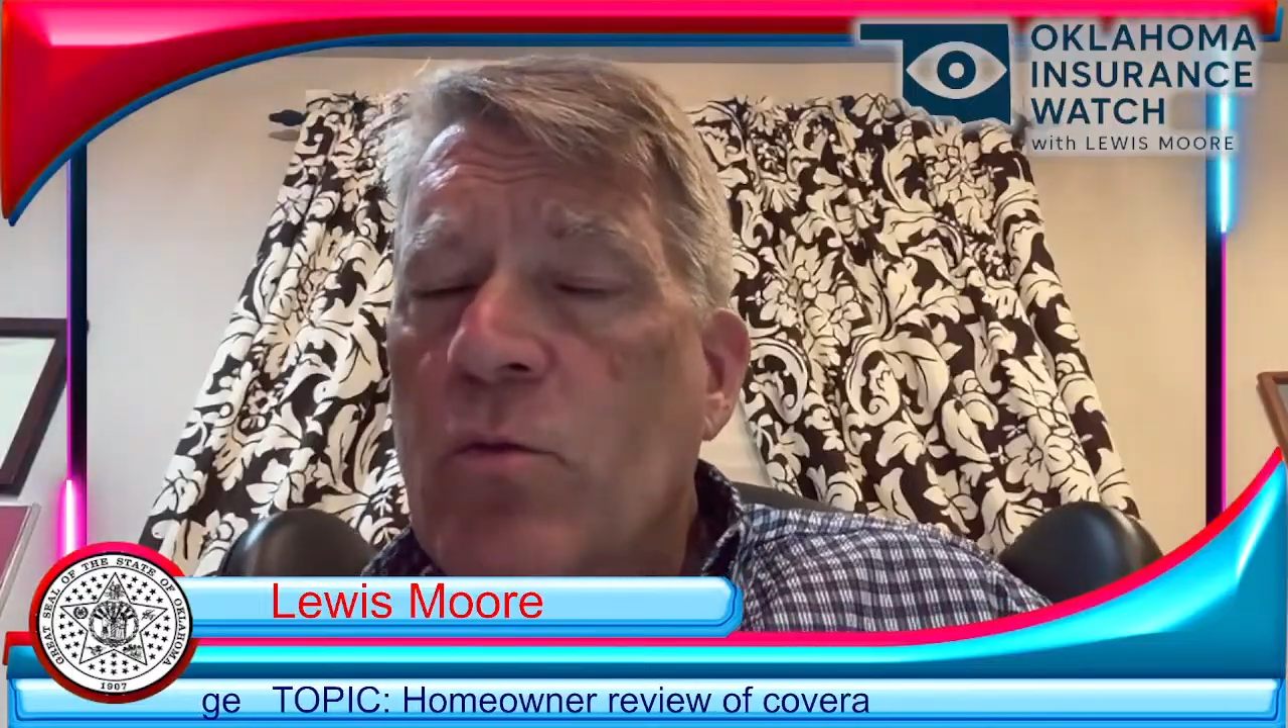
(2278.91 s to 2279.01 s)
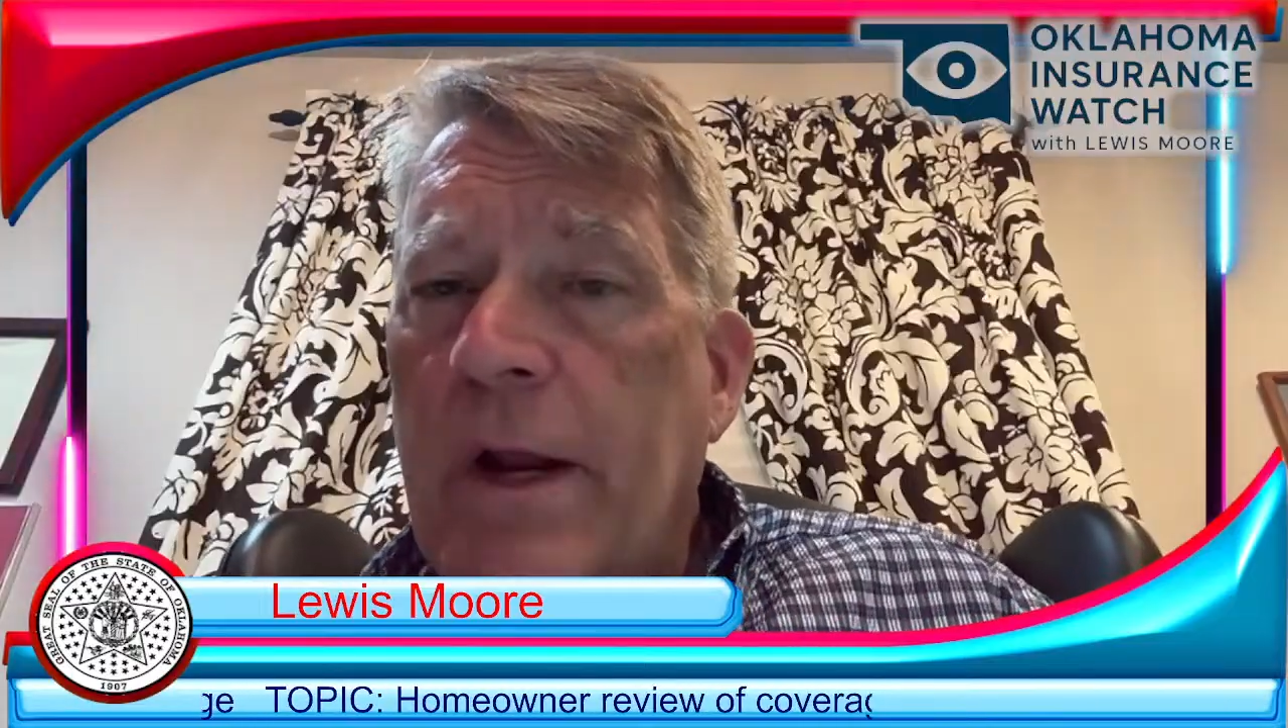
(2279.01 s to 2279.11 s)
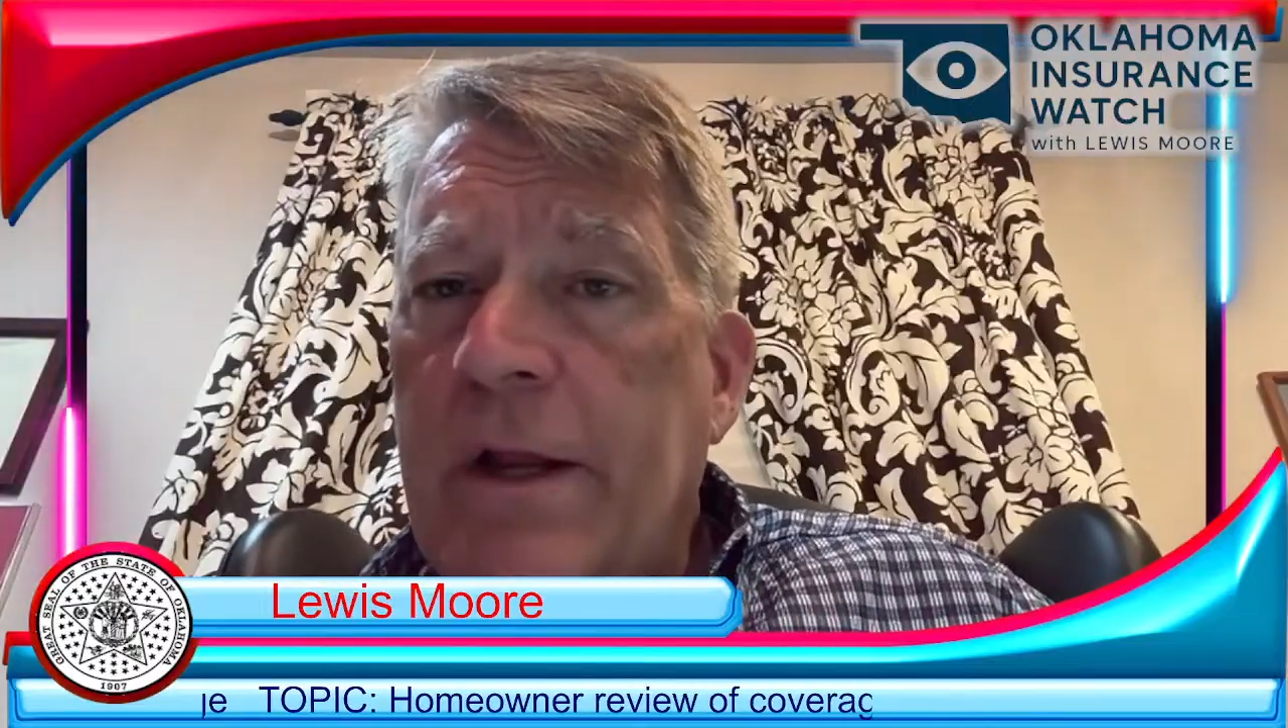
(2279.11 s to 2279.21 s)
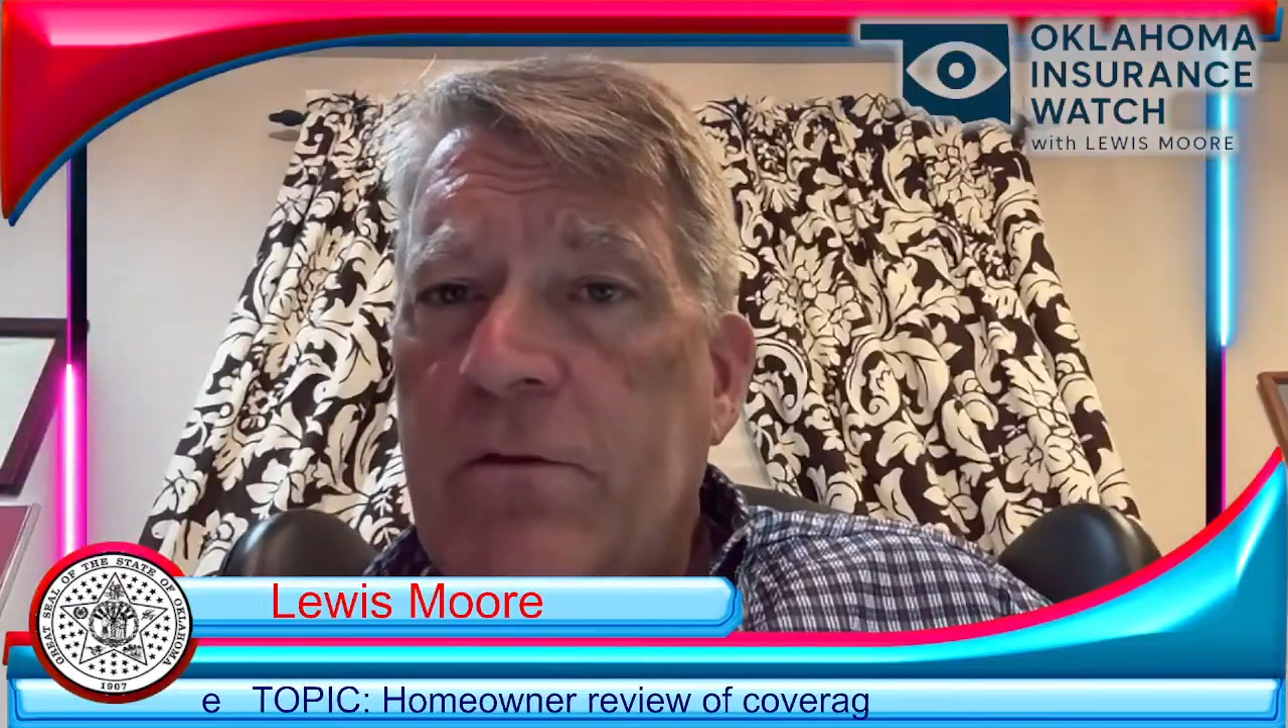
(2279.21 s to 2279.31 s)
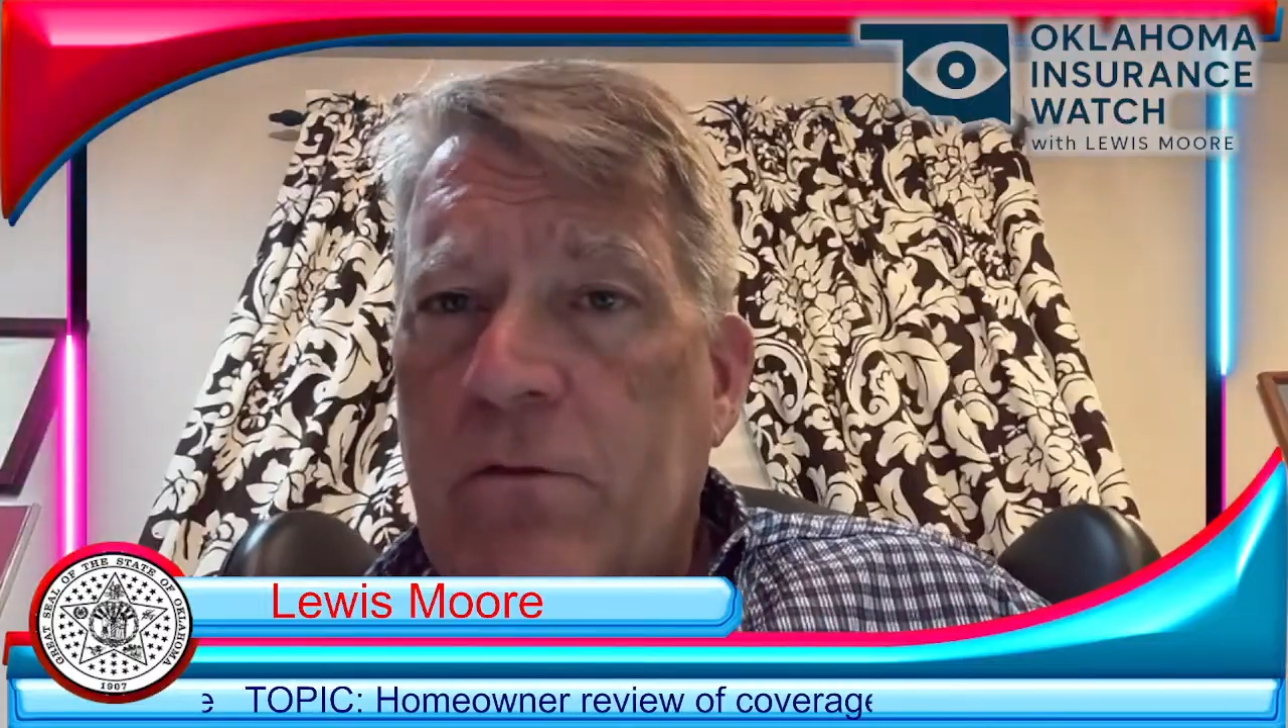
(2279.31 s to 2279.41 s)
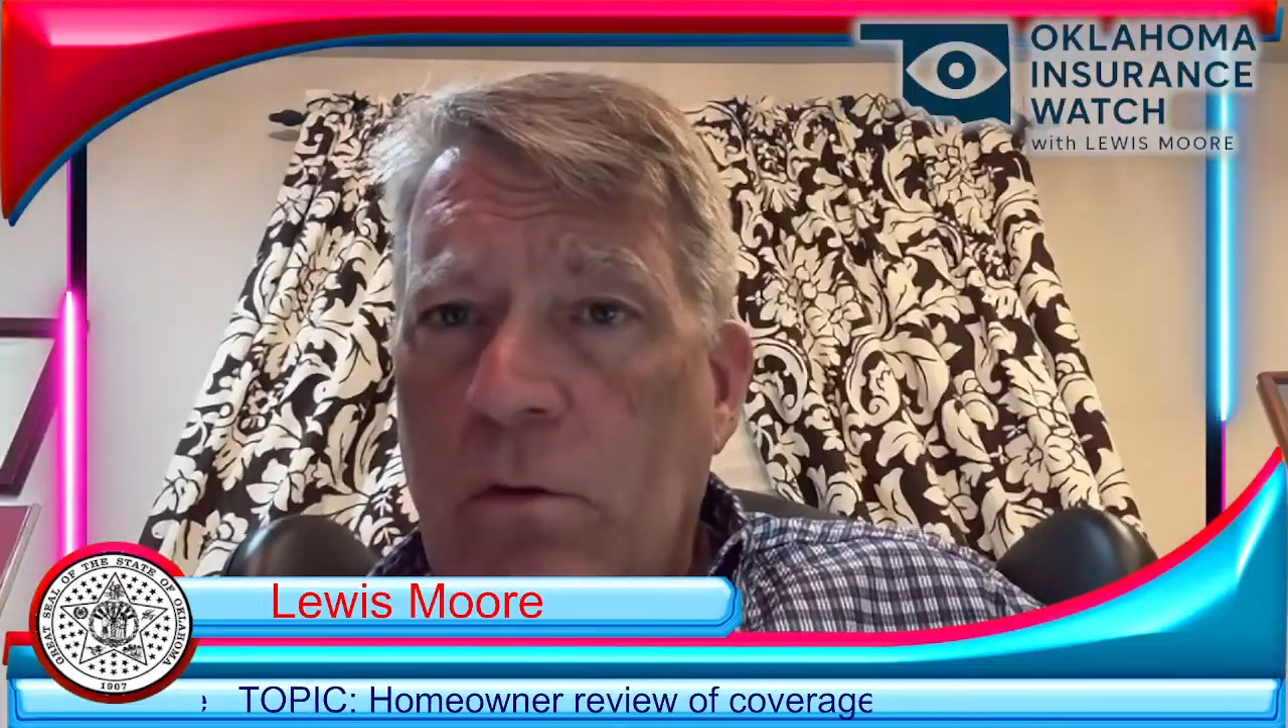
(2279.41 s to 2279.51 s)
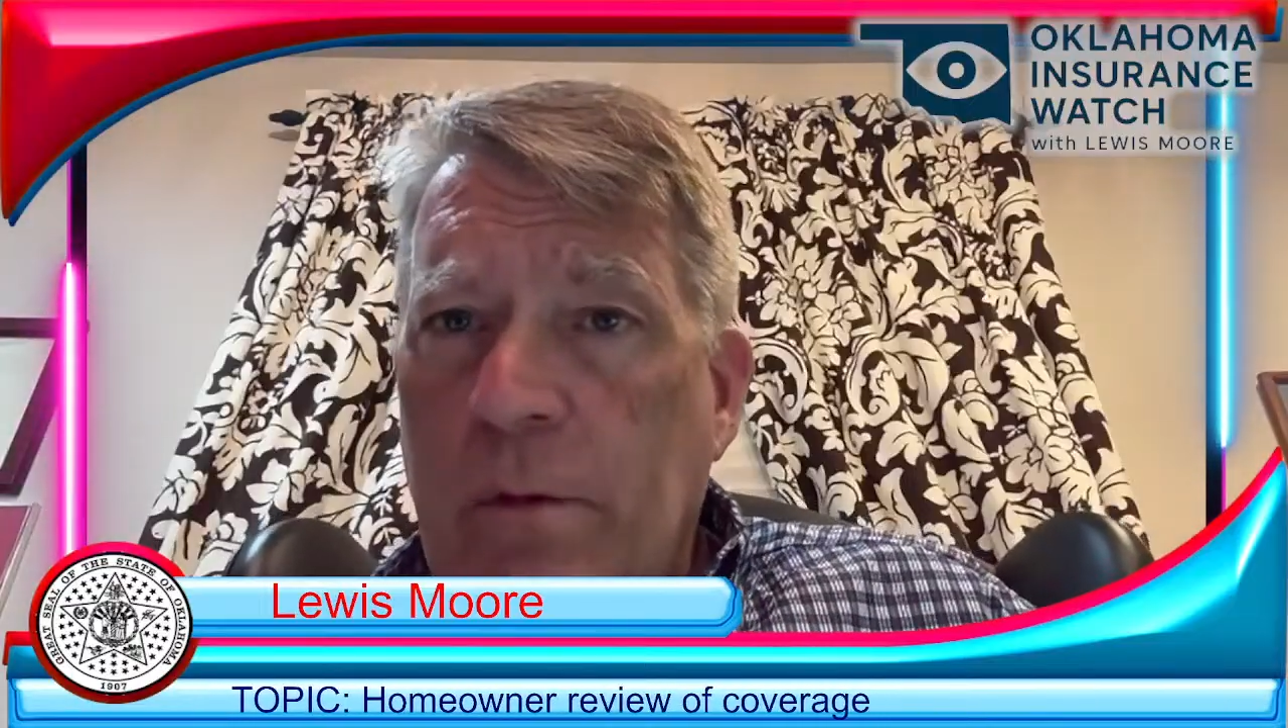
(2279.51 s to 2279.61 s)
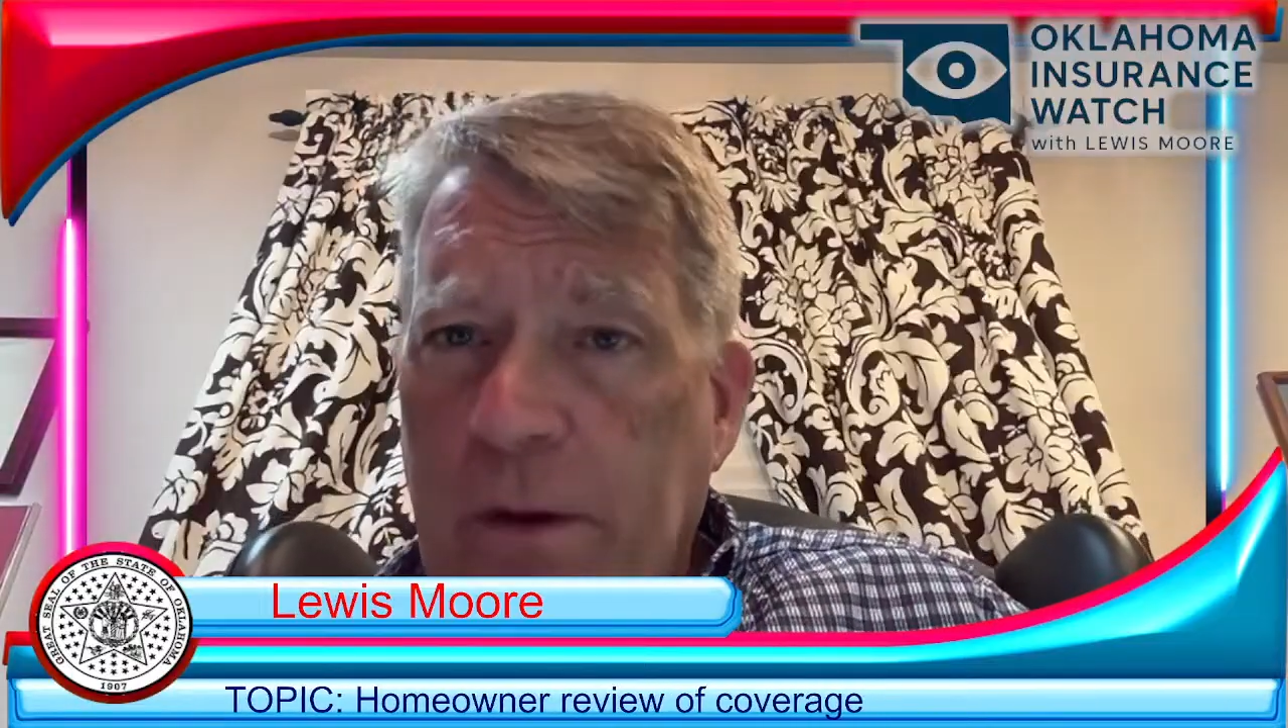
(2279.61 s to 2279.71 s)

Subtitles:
rainstorm